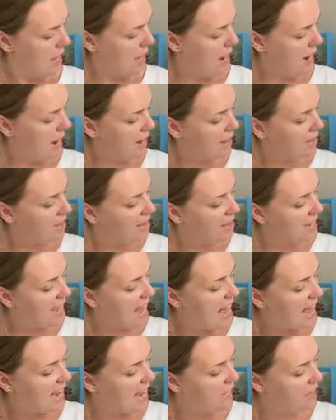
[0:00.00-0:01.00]
In the
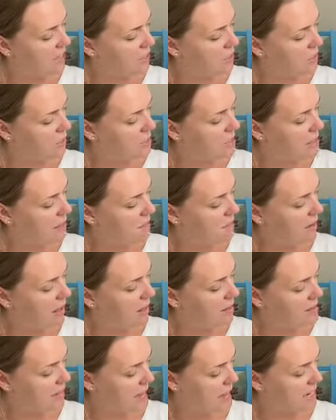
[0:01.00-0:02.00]
day, Lucy
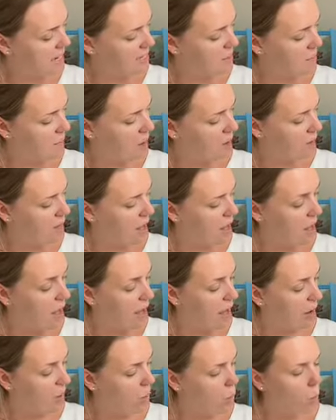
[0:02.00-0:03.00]
felt eyes upon
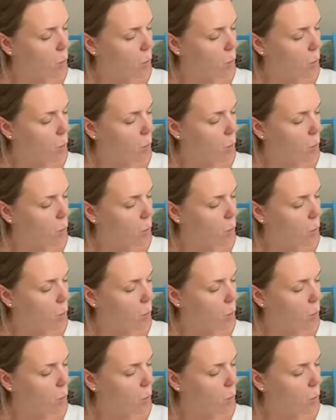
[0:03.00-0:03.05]
her,